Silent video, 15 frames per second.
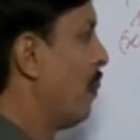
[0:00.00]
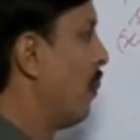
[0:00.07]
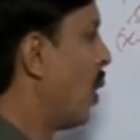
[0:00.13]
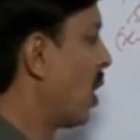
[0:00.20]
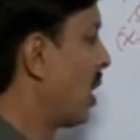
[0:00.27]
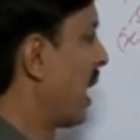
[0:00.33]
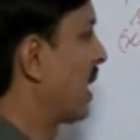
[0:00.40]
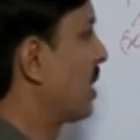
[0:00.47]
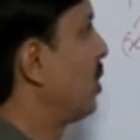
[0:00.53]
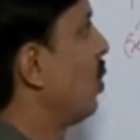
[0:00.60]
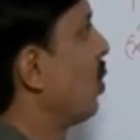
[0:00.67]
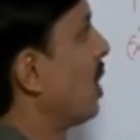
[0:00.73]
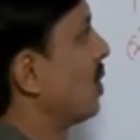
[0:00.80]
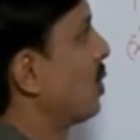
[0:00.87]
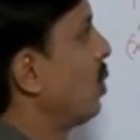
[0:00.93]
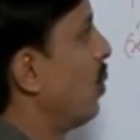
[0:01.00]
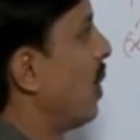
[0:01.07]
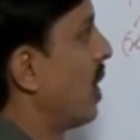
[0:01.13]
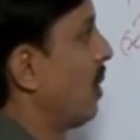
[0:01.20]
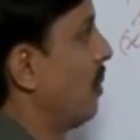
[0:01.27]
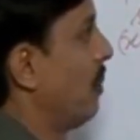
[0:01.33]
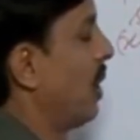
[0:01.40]
Put x equals to
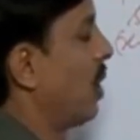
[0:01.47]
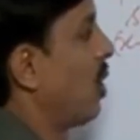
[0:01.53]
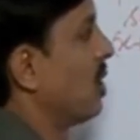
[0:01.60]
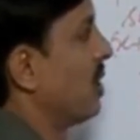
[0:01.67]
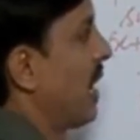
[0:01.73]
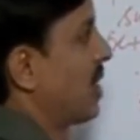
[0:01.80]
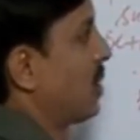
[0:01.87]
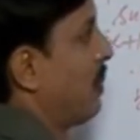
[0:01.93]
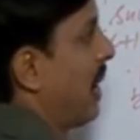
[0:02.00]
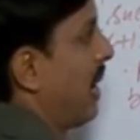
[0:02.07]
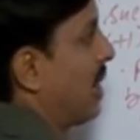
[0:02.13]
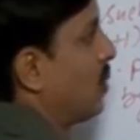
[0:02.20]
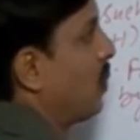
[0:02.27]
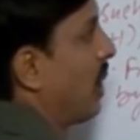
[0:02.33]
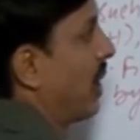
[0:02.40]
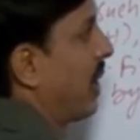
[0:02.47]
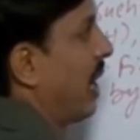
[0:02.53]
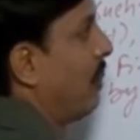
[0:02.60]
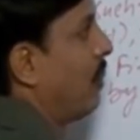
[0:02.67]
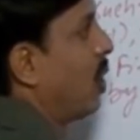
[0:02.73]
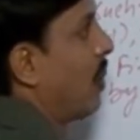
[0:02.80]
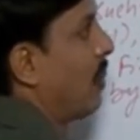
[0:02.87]
1 because x minus 1
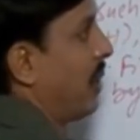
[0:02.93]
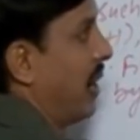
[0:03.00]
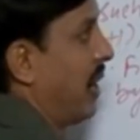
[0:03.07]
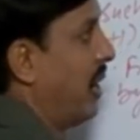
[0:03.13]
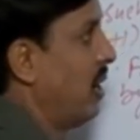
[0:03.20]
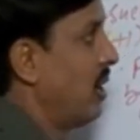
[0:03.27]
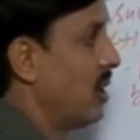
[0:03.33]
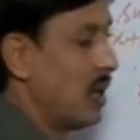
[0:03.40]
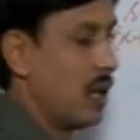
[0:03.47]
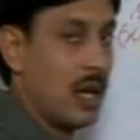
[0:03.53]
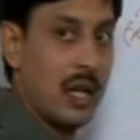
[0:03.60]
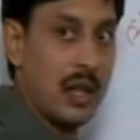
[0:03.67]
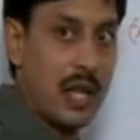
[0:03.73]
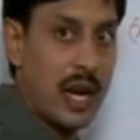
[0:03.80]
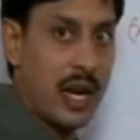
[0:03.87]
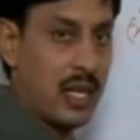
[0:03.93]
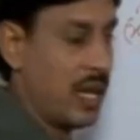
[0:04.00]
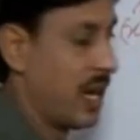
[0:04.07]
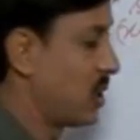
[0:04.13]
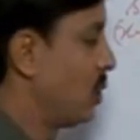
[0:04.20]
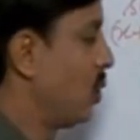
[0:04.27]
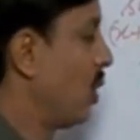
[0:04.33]
can be obtained, that is
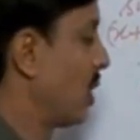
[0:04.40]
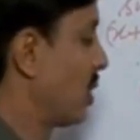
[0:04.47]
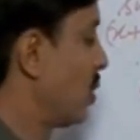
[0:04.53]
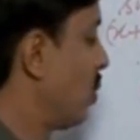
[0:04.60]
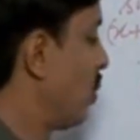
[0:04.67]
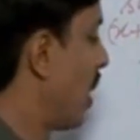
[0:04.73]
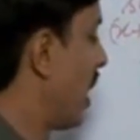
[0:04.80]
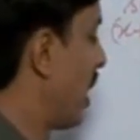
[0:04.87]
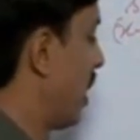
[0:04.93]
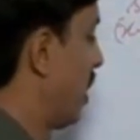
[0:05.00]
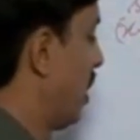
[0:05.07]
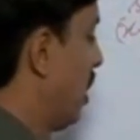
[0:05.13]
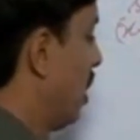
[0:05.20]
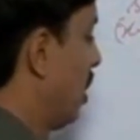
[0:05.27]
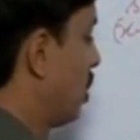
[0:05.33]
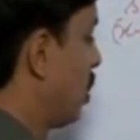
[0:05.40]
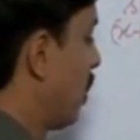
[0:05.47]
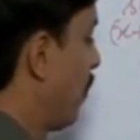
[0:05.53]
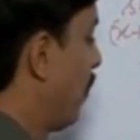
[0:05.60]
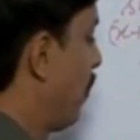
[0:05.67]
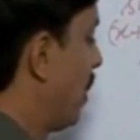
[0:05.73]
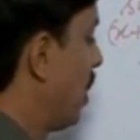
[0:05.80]
x equals to 1. So
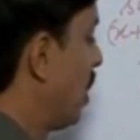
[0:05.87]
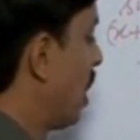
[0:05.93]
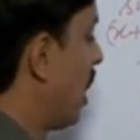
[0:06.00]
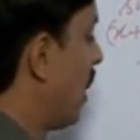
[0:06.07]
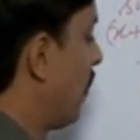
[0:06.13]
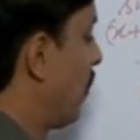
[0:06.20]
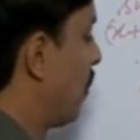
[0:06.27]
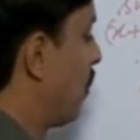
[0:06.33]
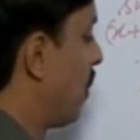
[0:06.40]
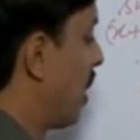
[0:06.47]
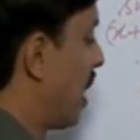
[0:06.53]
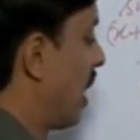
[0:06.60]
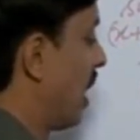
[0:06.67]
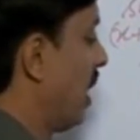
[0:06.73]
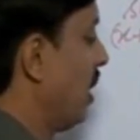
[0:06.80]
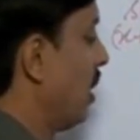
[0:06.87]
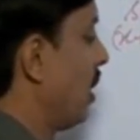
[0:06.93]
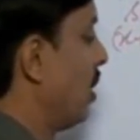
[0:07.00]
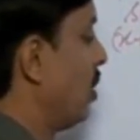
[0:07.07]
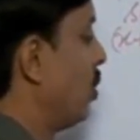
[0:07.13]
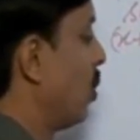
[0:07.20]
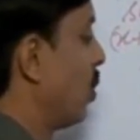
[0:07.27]
P of 1
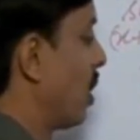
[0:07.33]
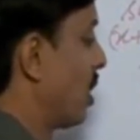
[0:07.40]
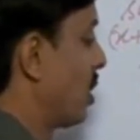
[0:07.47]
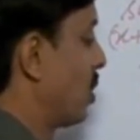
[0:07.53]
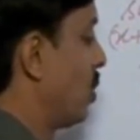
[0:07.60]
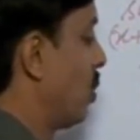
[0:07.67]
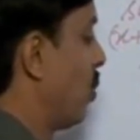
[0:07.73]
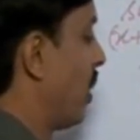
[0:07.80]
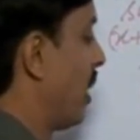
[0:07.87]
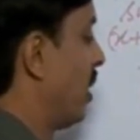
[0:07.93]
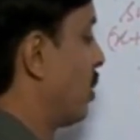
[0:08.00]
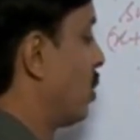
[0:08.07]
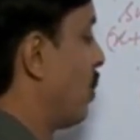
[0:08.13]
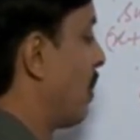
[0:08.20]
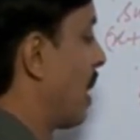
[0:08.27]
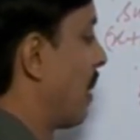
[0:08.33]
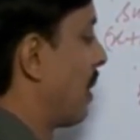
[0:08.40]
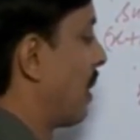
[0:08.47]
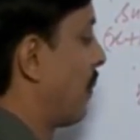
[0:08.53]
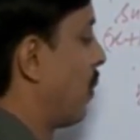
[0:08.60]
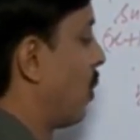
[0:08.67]
is equals to 1 is to power